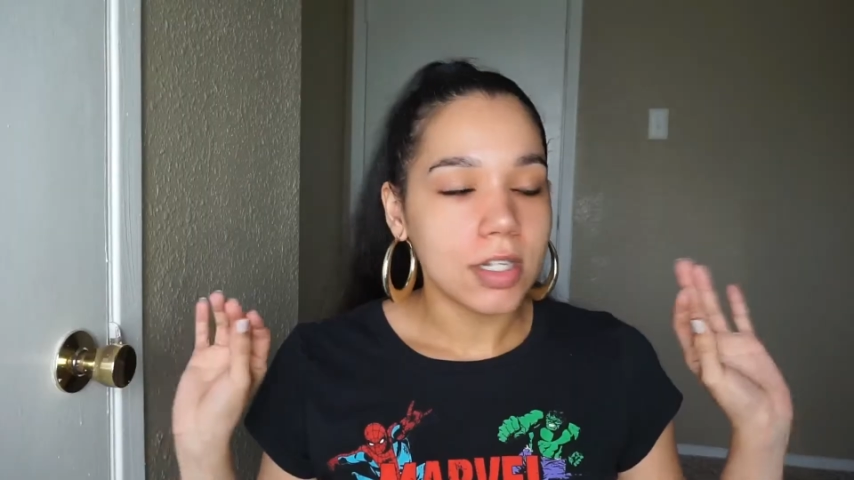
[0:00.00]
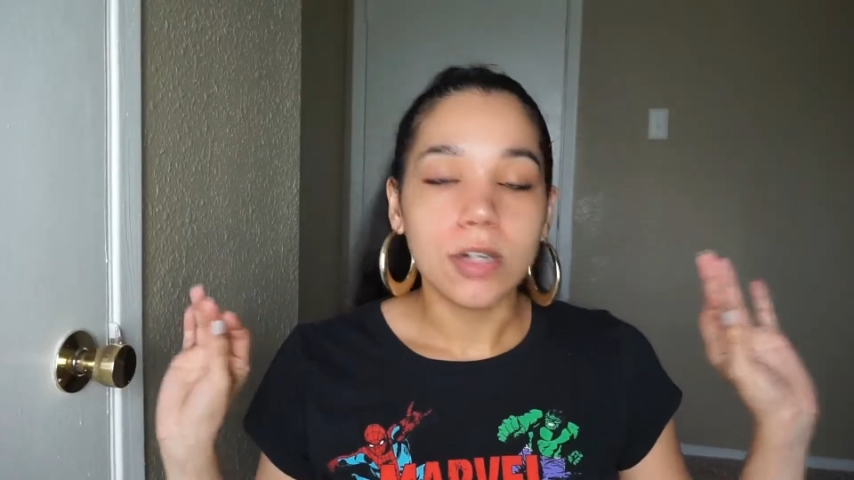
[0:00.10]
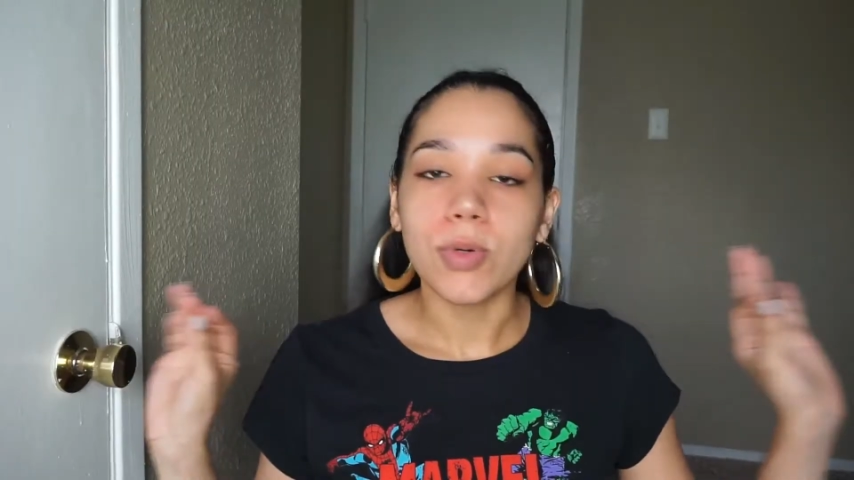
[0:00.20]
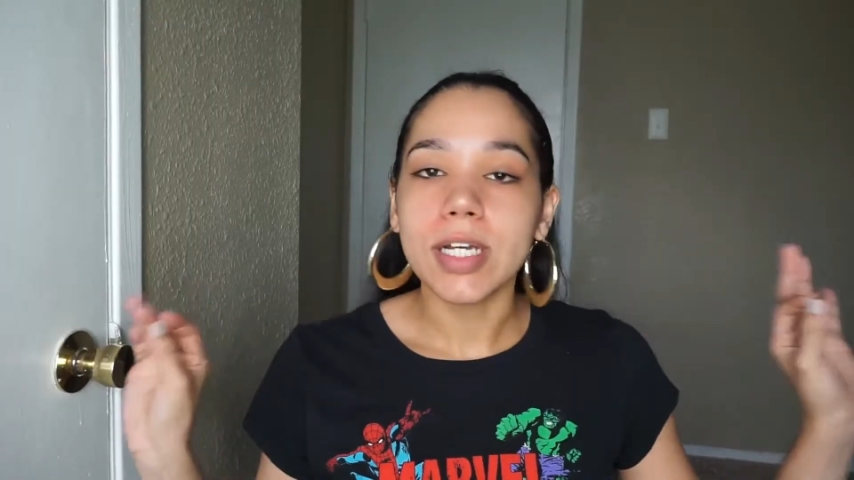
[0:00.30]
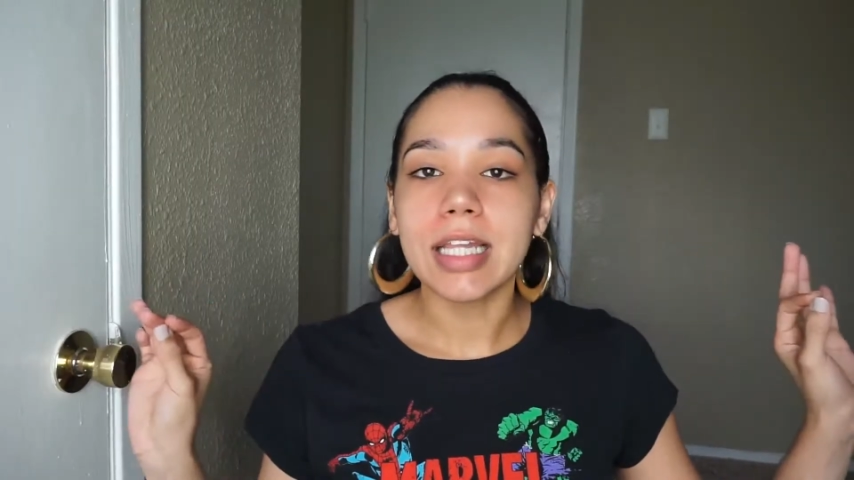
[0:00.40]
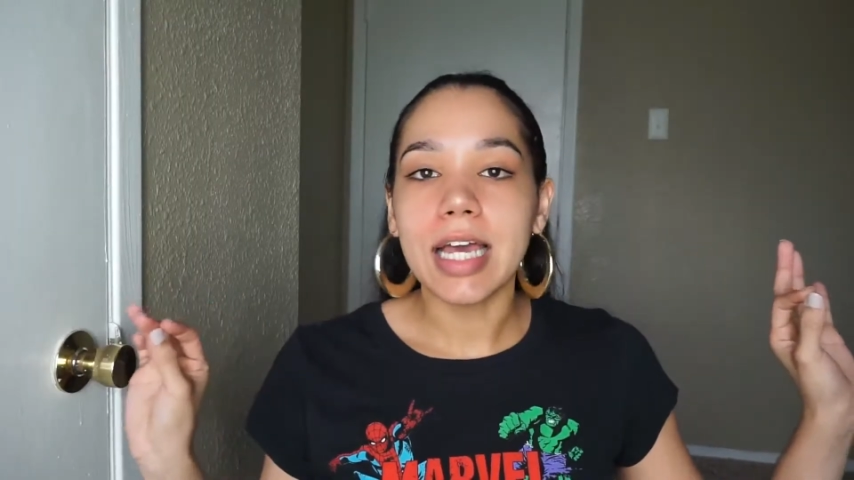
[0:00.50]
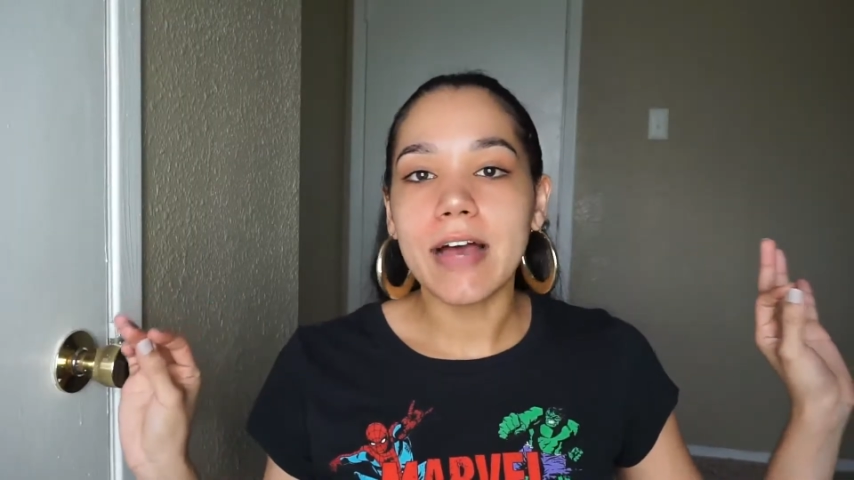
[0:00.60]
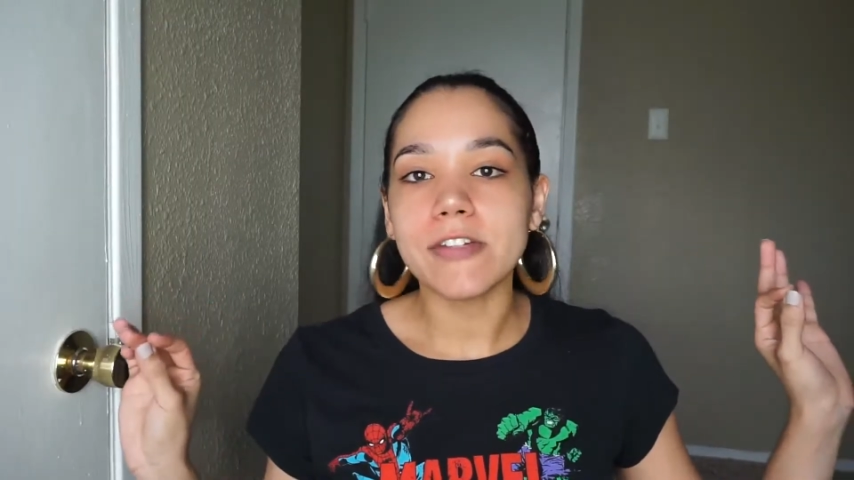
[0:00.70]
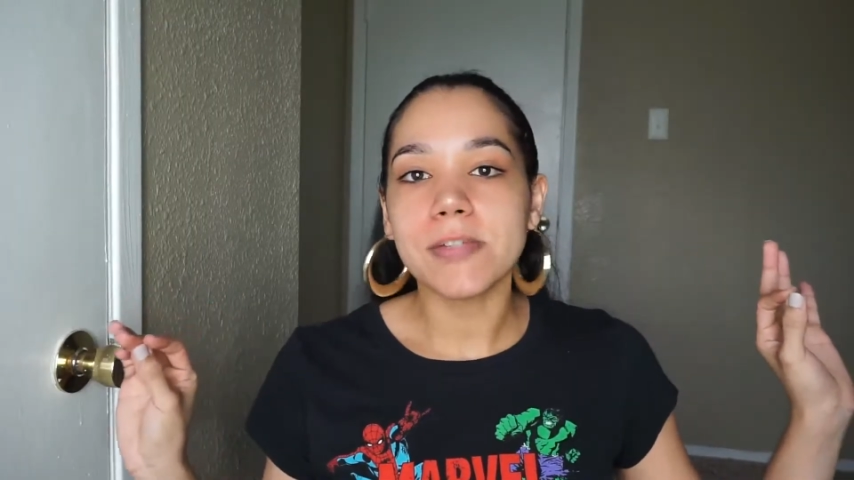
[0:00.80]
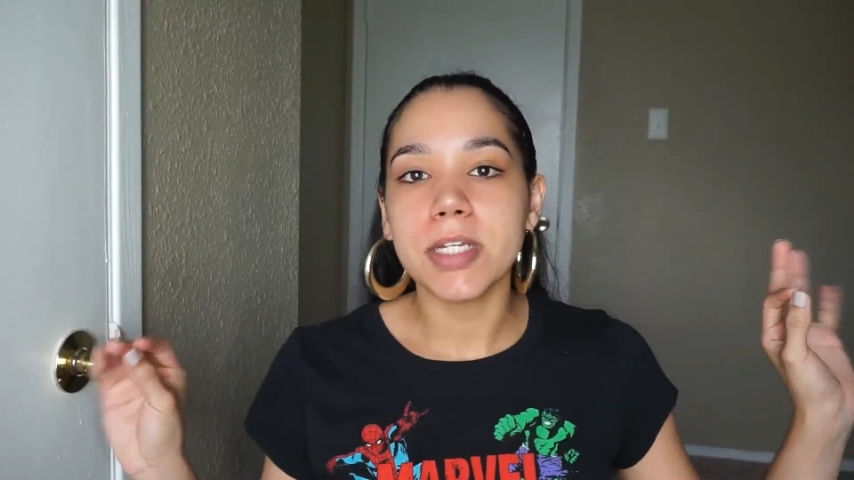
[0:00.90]
Quickly, I
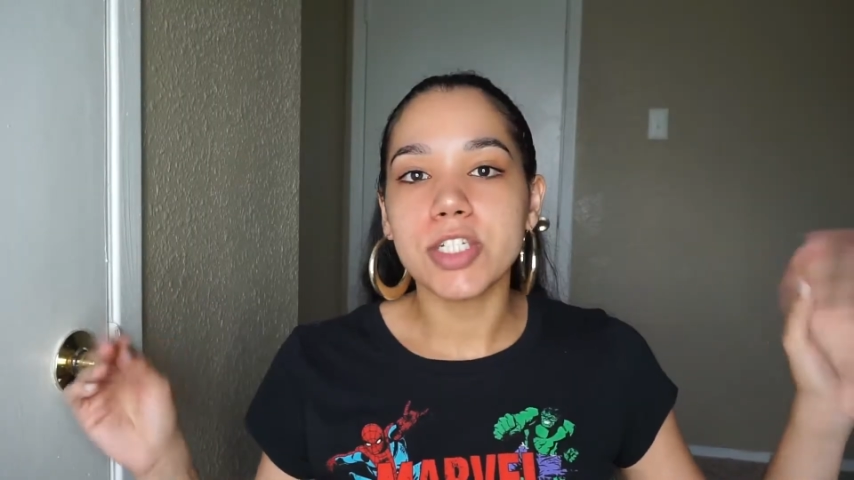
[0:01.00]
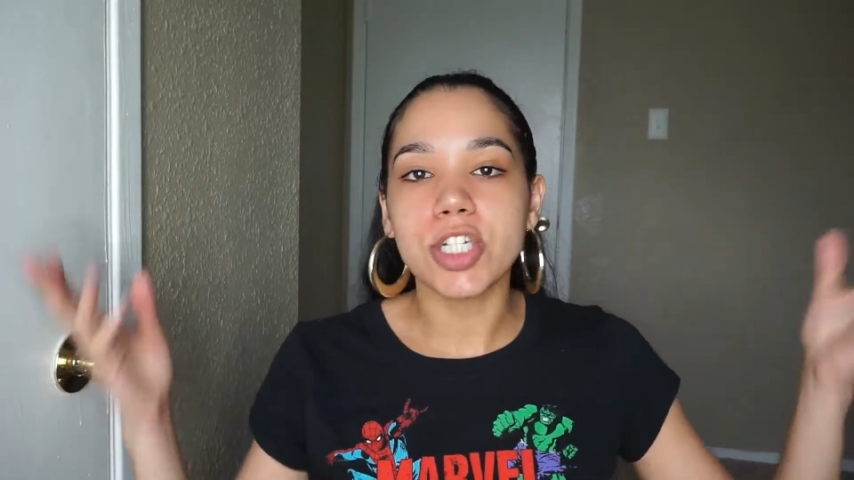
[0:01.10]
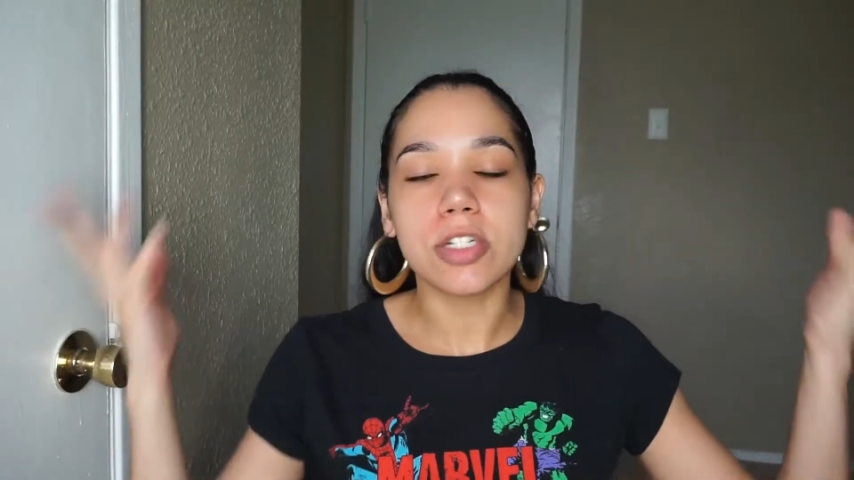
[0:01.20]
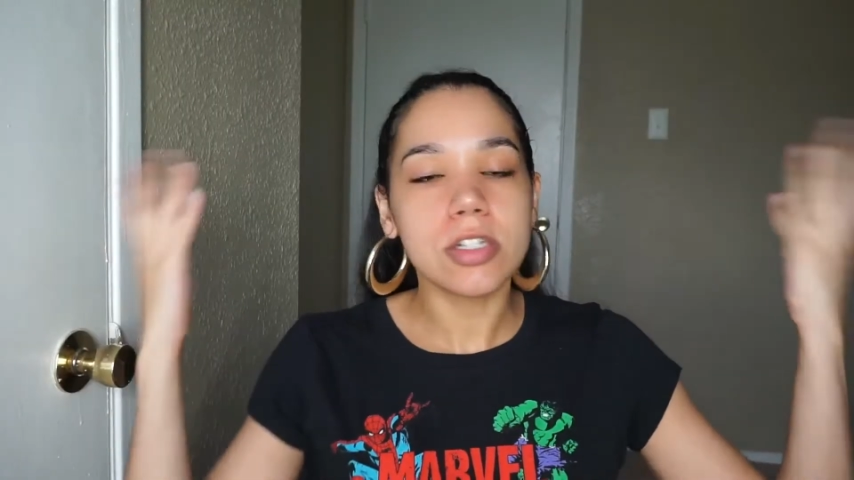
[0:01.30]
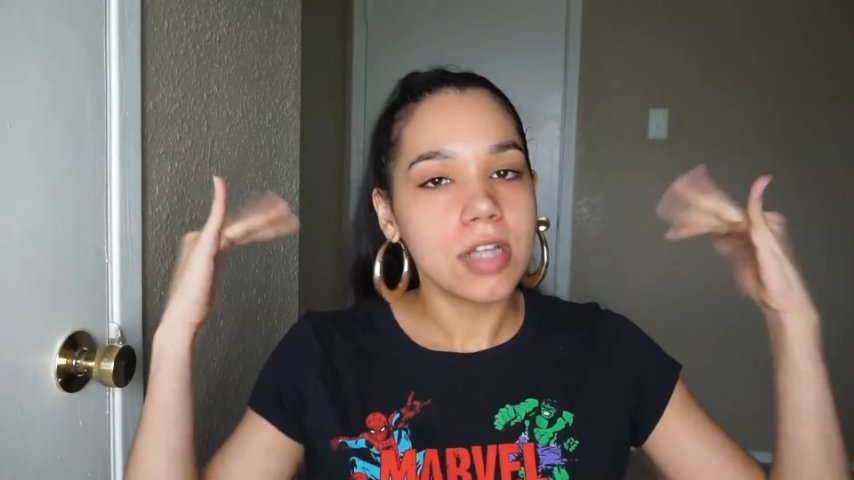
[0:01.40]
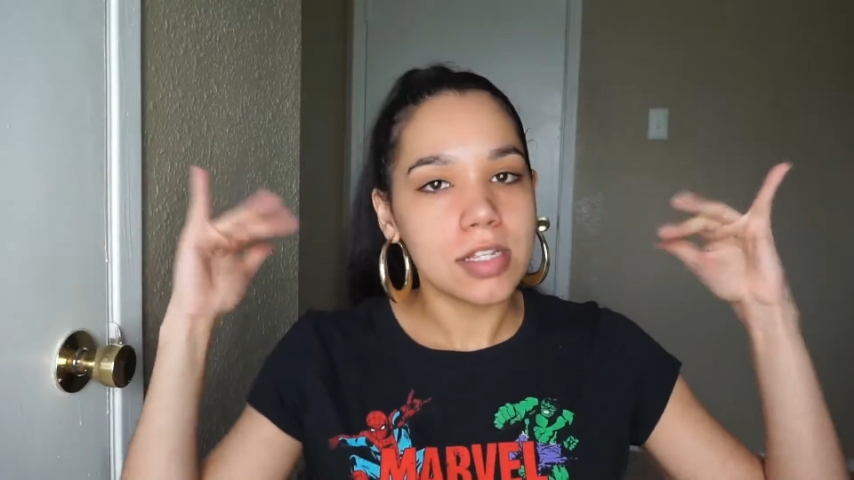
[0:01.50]
have to mention,